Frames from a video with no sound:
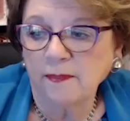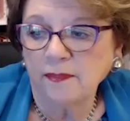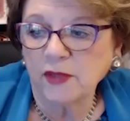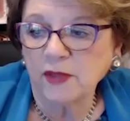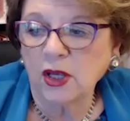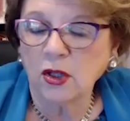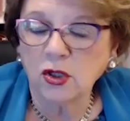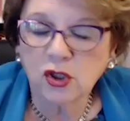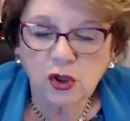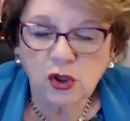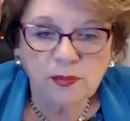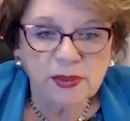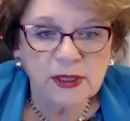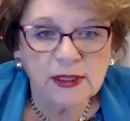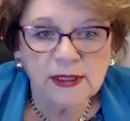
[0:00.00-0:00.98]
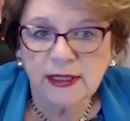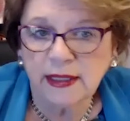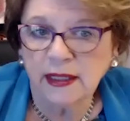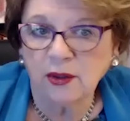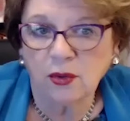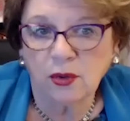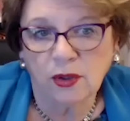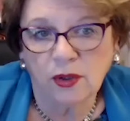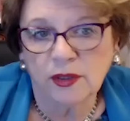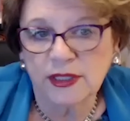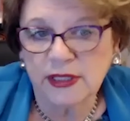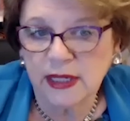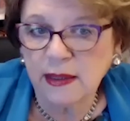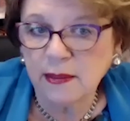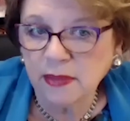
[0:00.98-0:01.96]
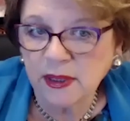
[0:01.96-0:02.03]
culture building or
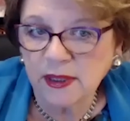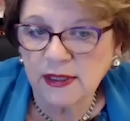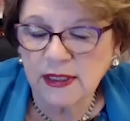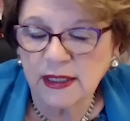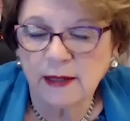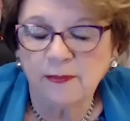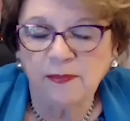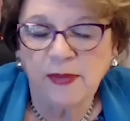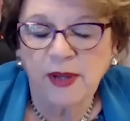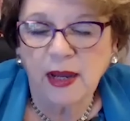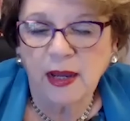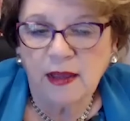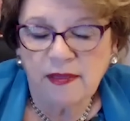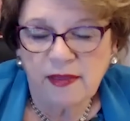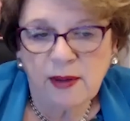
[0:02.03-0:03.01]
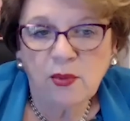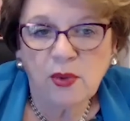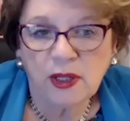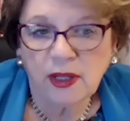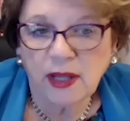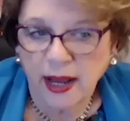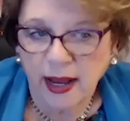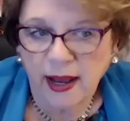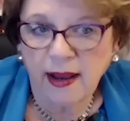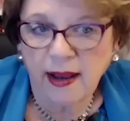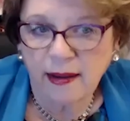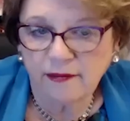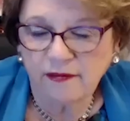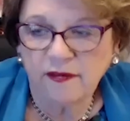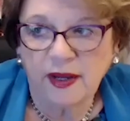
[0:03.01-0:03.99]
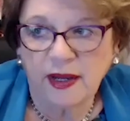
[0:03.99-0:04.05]
team building, they will
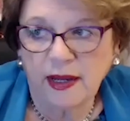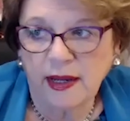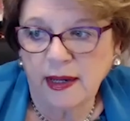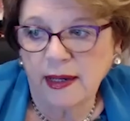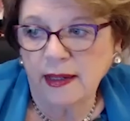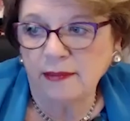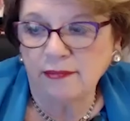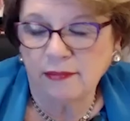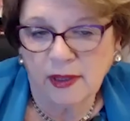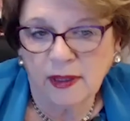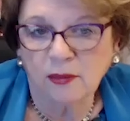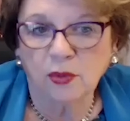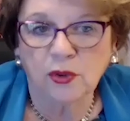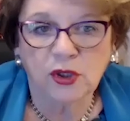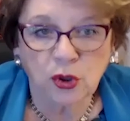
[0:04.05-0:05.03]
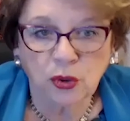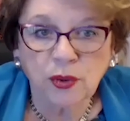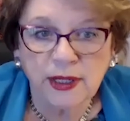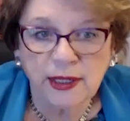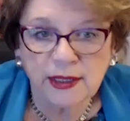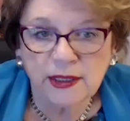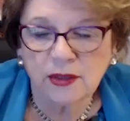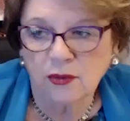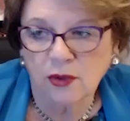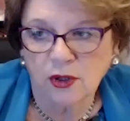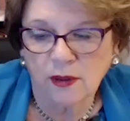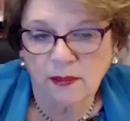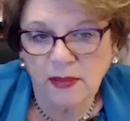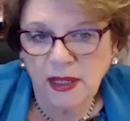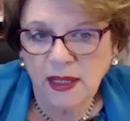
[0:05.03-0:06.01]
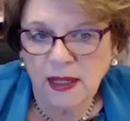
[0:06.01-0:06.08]
have a retreat or a
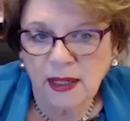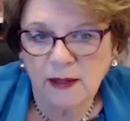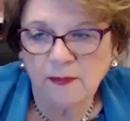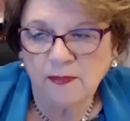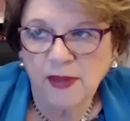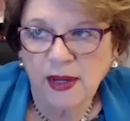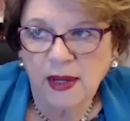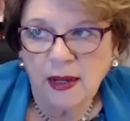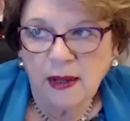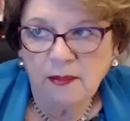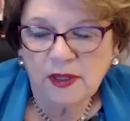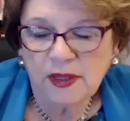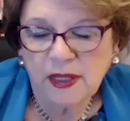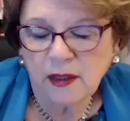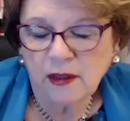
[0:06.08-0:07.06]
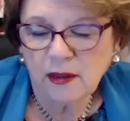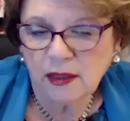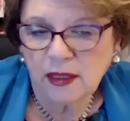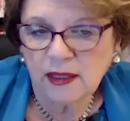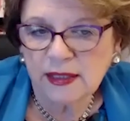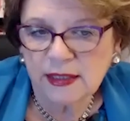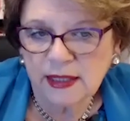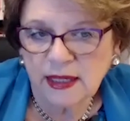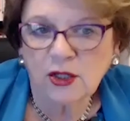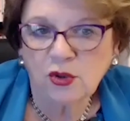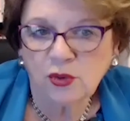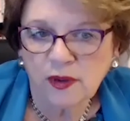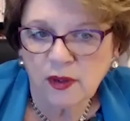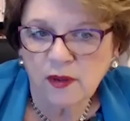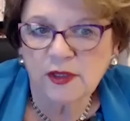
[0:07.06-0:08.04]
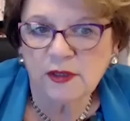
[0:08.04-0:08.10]
meeting, but they'll schedule
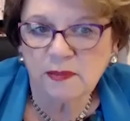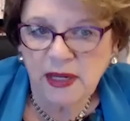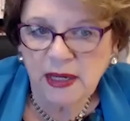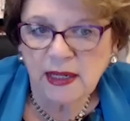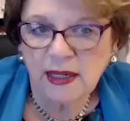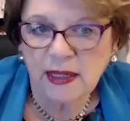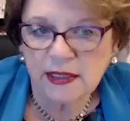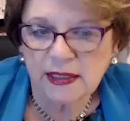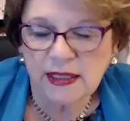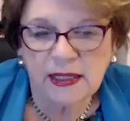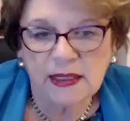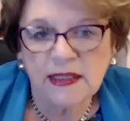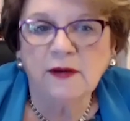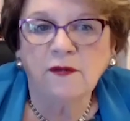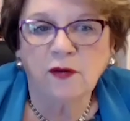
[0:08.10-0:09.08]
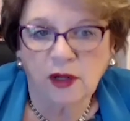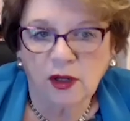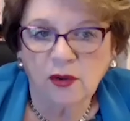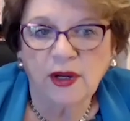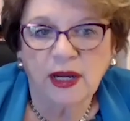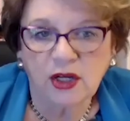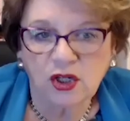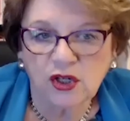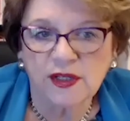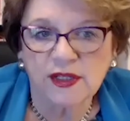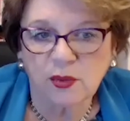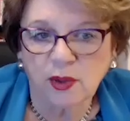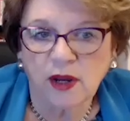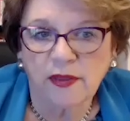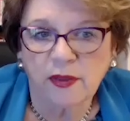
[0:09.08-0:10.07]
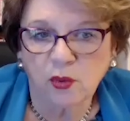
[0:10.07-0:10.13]
those meetings in different locations
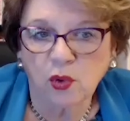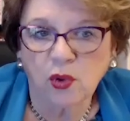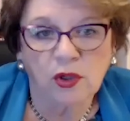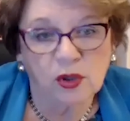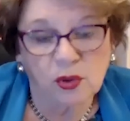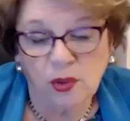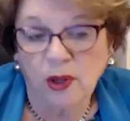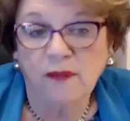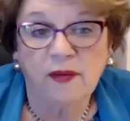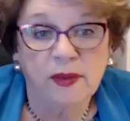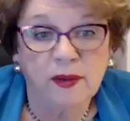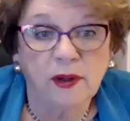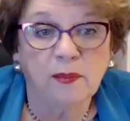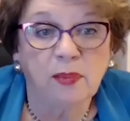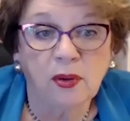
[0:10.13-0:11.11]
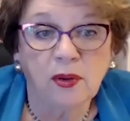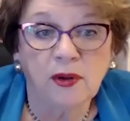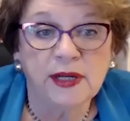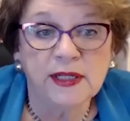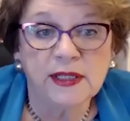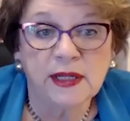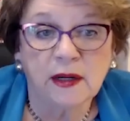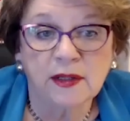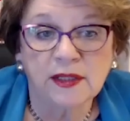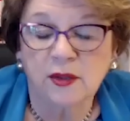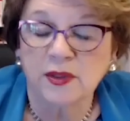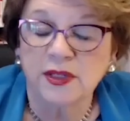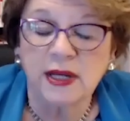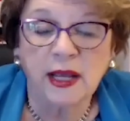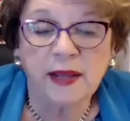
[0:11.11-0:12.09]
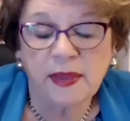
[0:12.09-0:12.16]
around the world, wherever their employees are. So
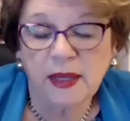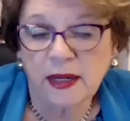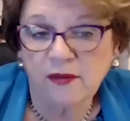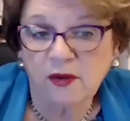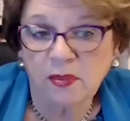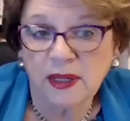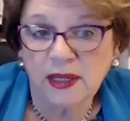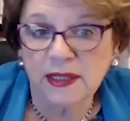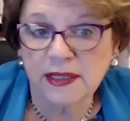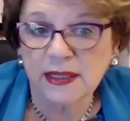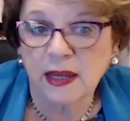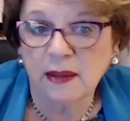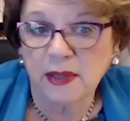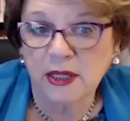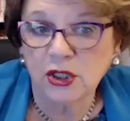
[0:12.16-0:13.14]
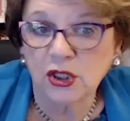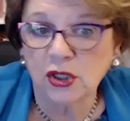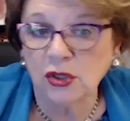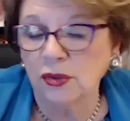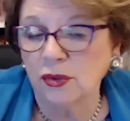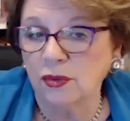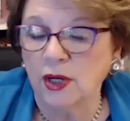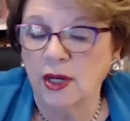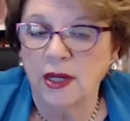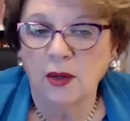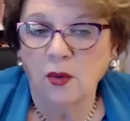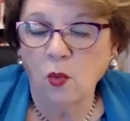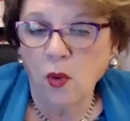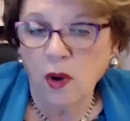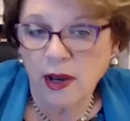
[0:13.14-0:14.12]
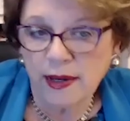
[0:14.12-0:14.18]
it's not that everybody's coming to
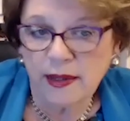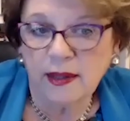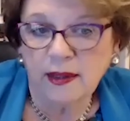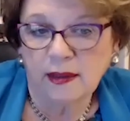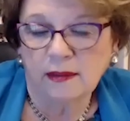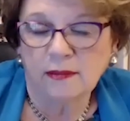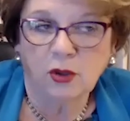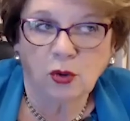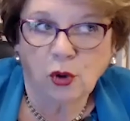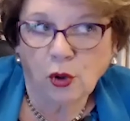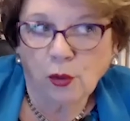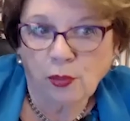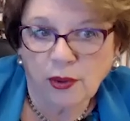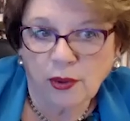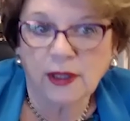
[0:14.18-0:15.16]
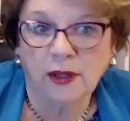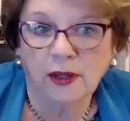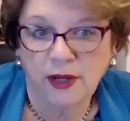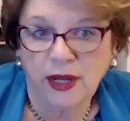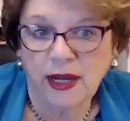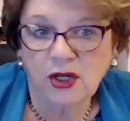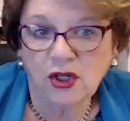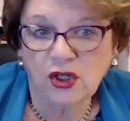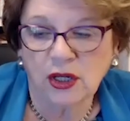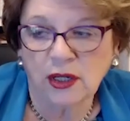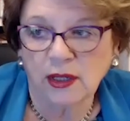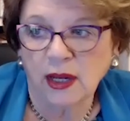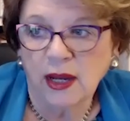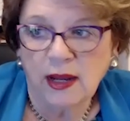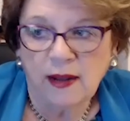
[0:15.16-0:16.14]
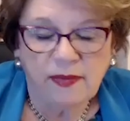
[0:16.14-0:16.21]
one corporate location.
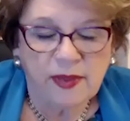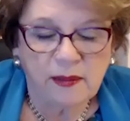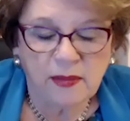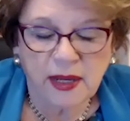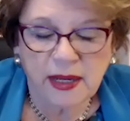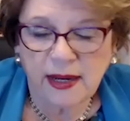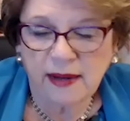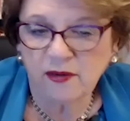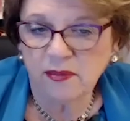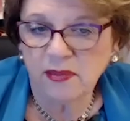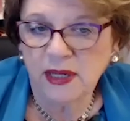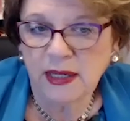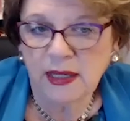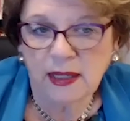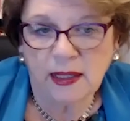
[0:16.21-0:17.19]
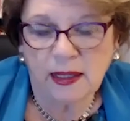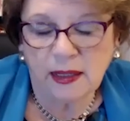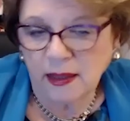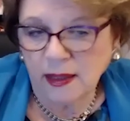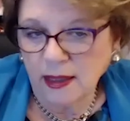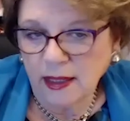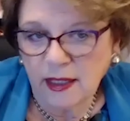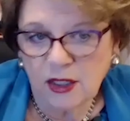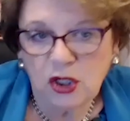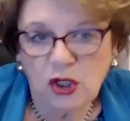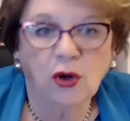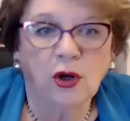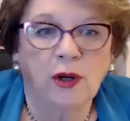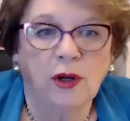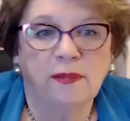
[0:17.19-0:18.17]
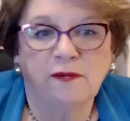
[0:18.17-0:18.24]
They might have a meeting in
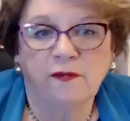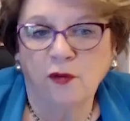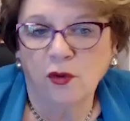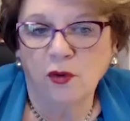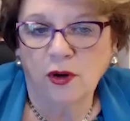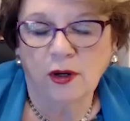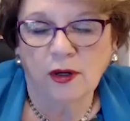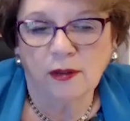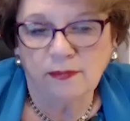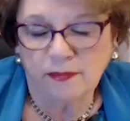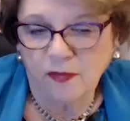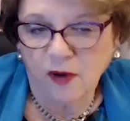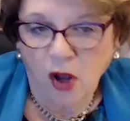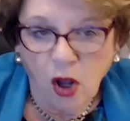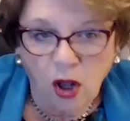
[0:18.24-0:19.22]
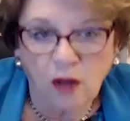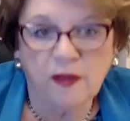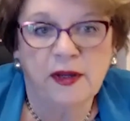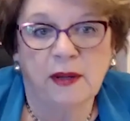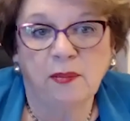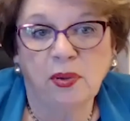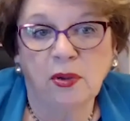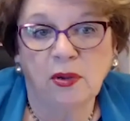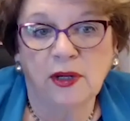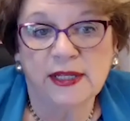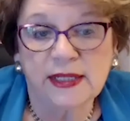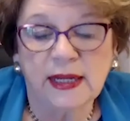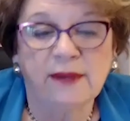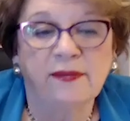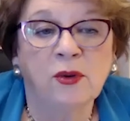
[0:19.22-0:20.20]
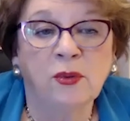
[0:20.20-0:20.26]
Europe for all the employees,
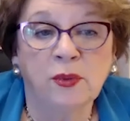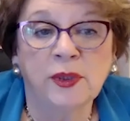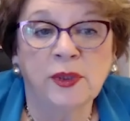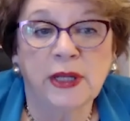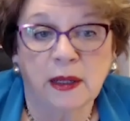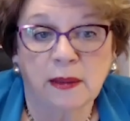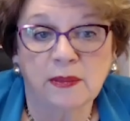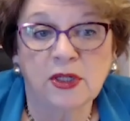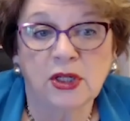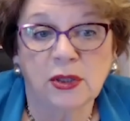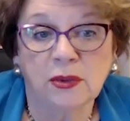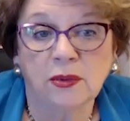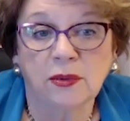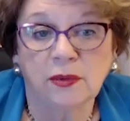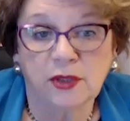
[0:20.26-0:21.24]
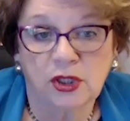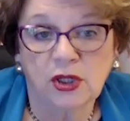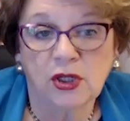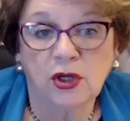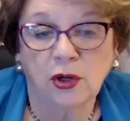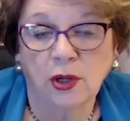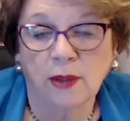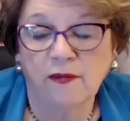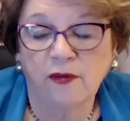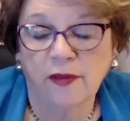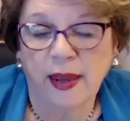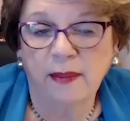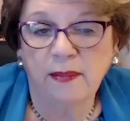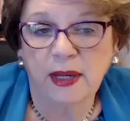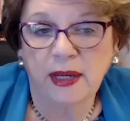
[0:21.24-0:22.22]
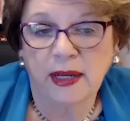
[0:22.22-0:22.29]
that everyone would come to Europe for
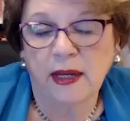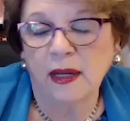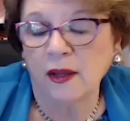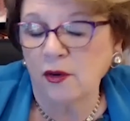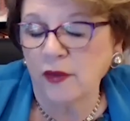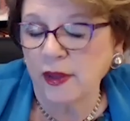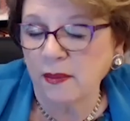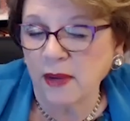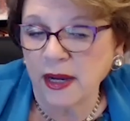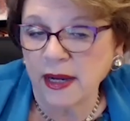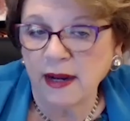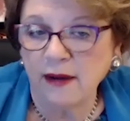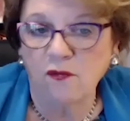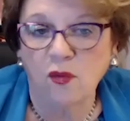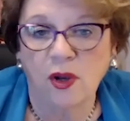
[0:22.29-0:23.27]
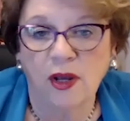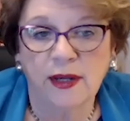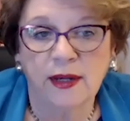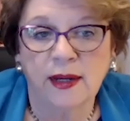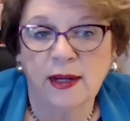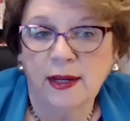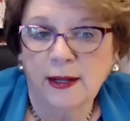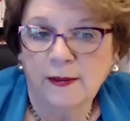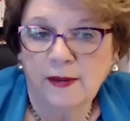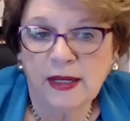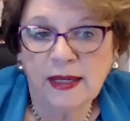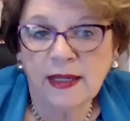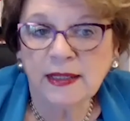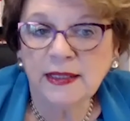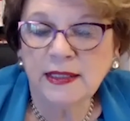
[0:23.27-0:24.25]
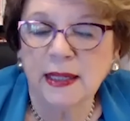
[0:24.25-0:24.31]
that meeting, or they might have one in
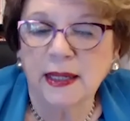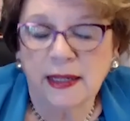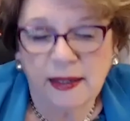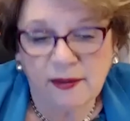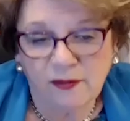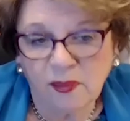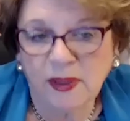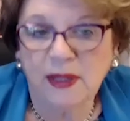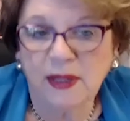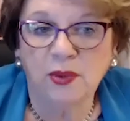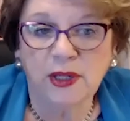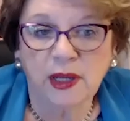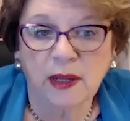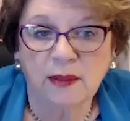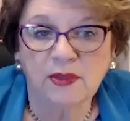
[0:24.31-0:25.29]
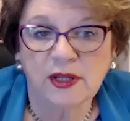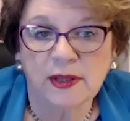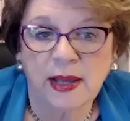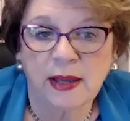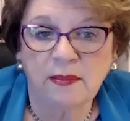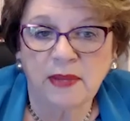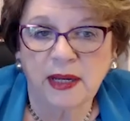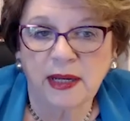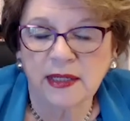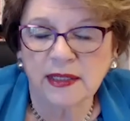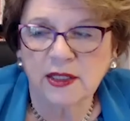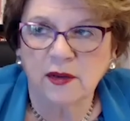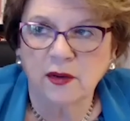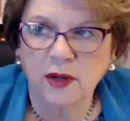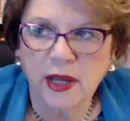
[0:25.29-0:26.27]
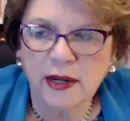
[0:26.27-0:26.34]
India and everybody would come to that meeting.
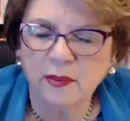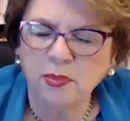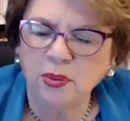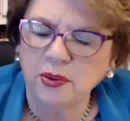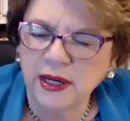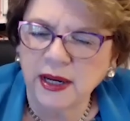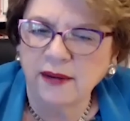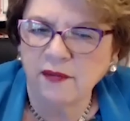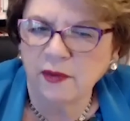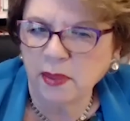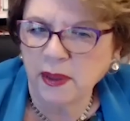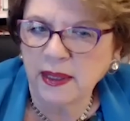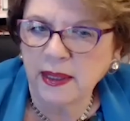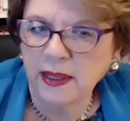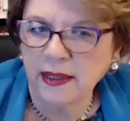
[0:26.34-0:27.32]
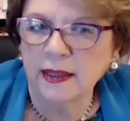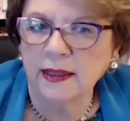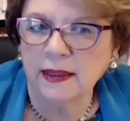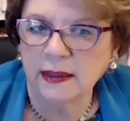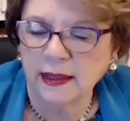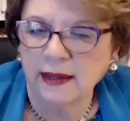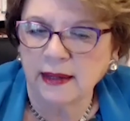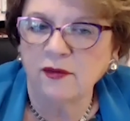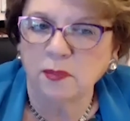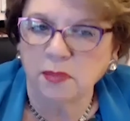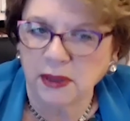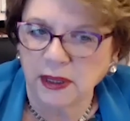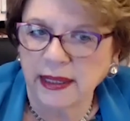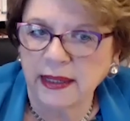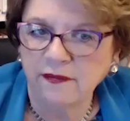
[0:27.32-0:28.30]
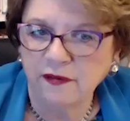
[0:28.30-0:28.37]
So they're kind of putting everybody on a level
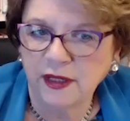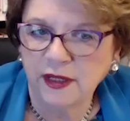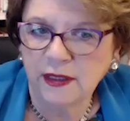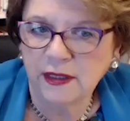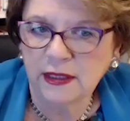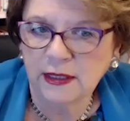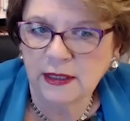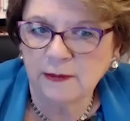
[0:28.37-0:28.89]
playing field